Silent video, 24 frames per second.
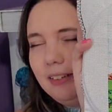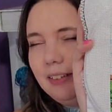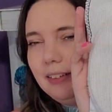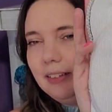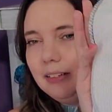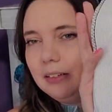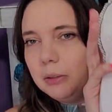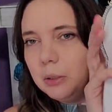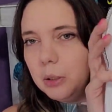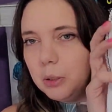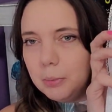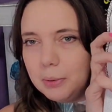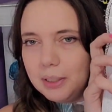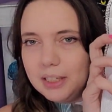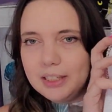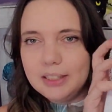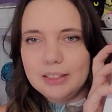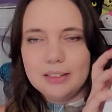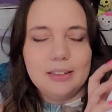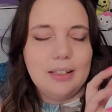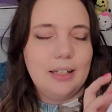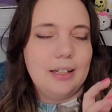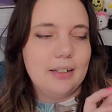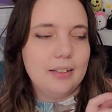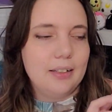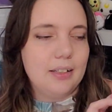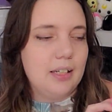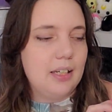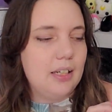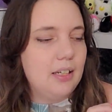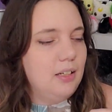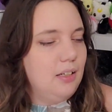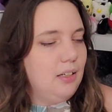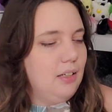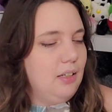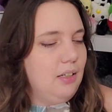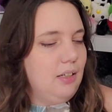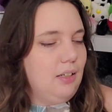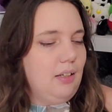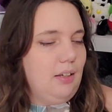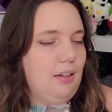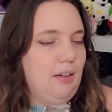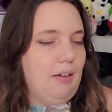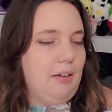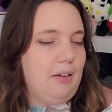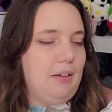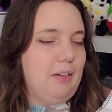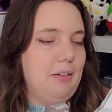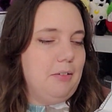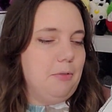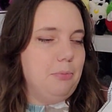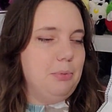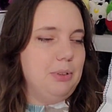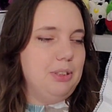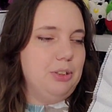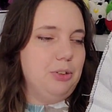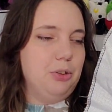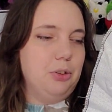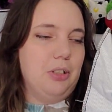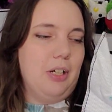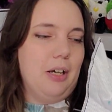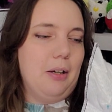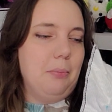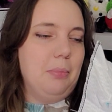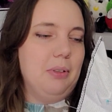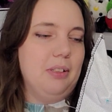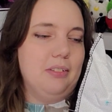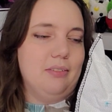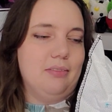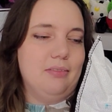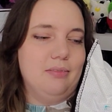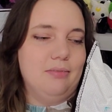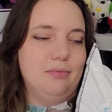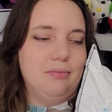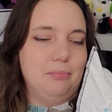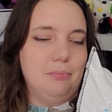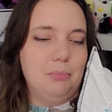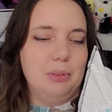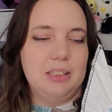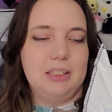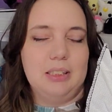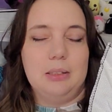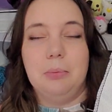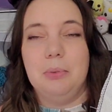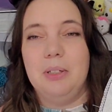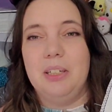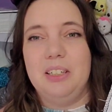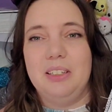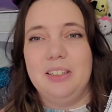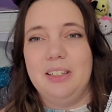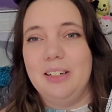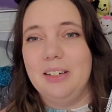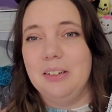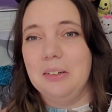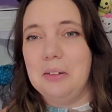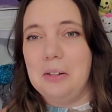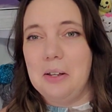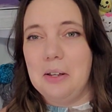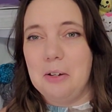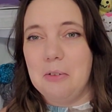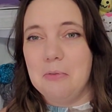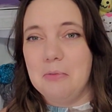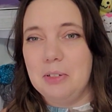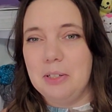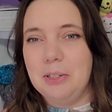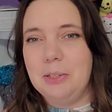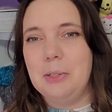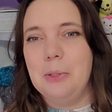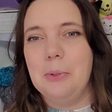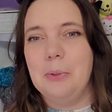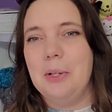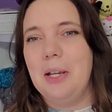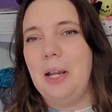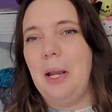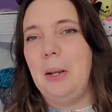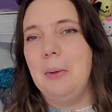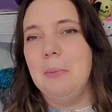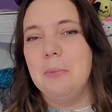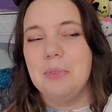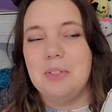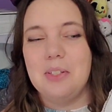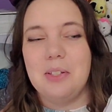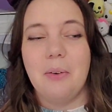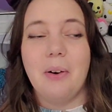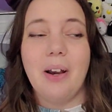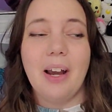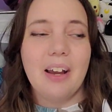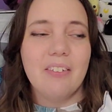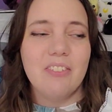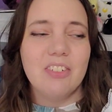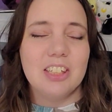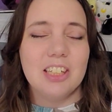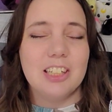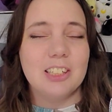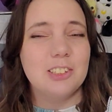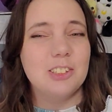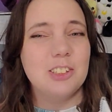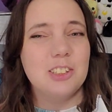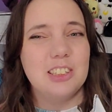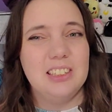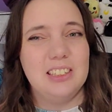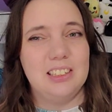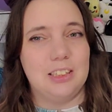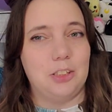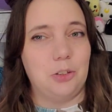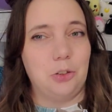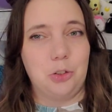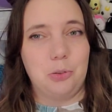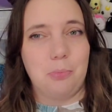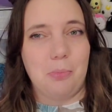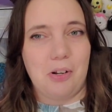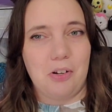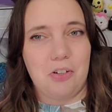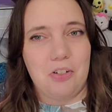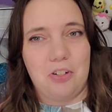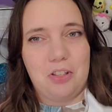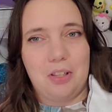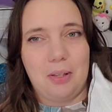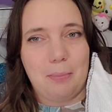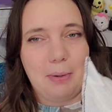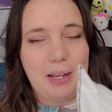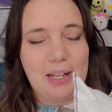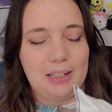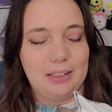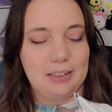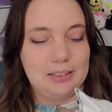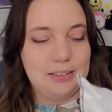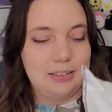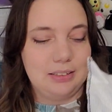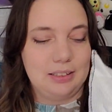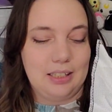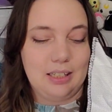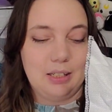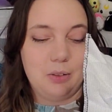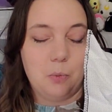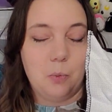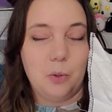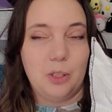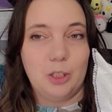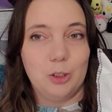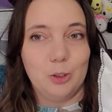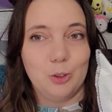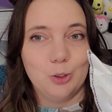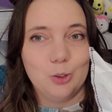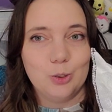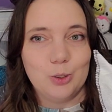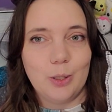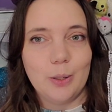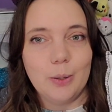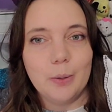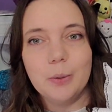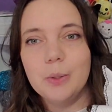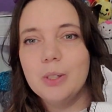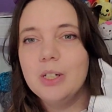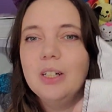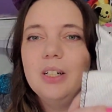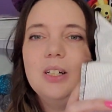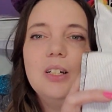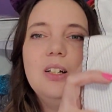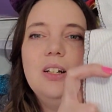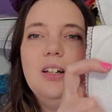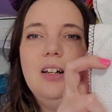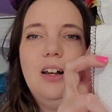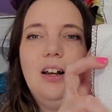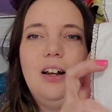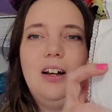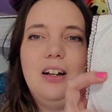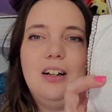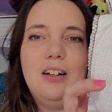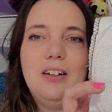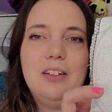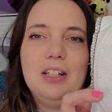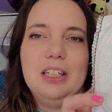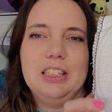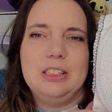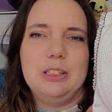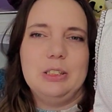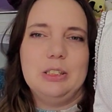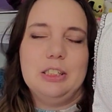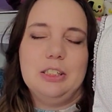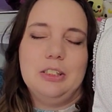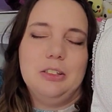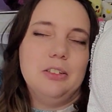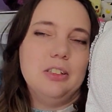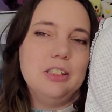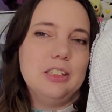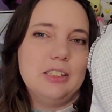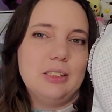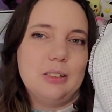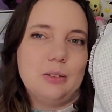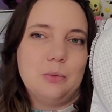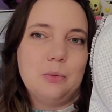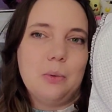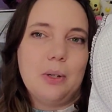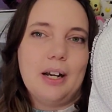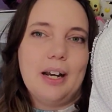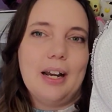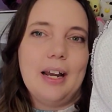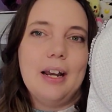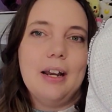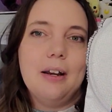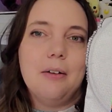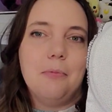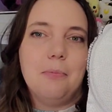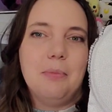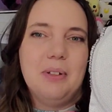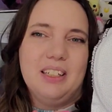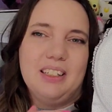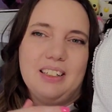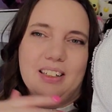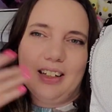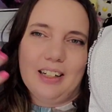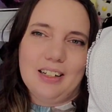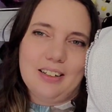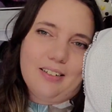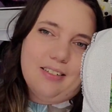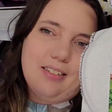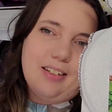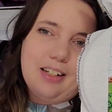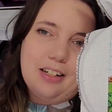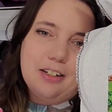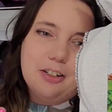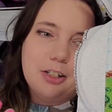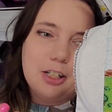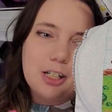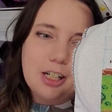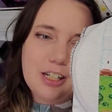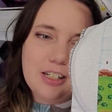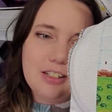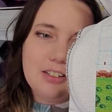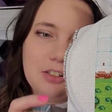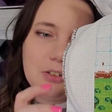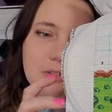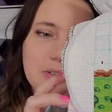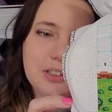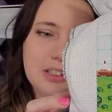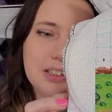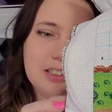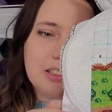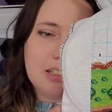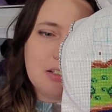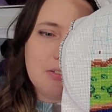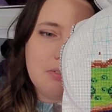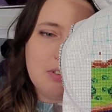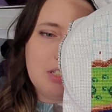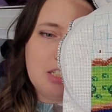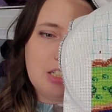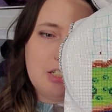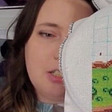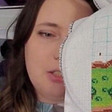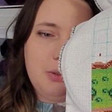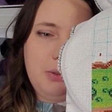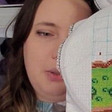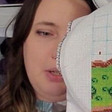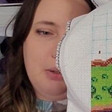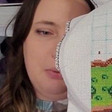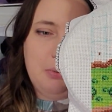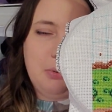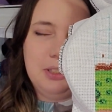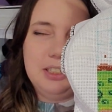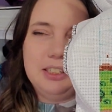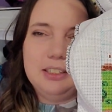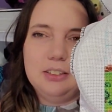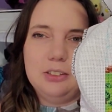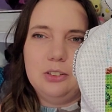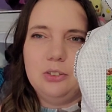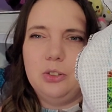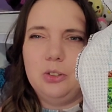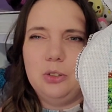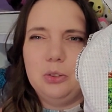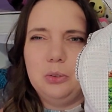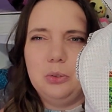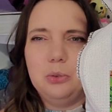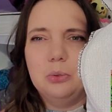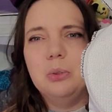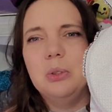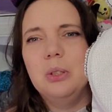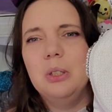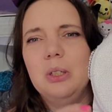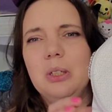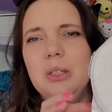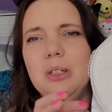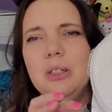a little bit lately. I've been busy playing like a lot of video games, so I haven't actually stitched much in the past like week or so. That's another reason why I've been kind of later in doing a video. I wanted to do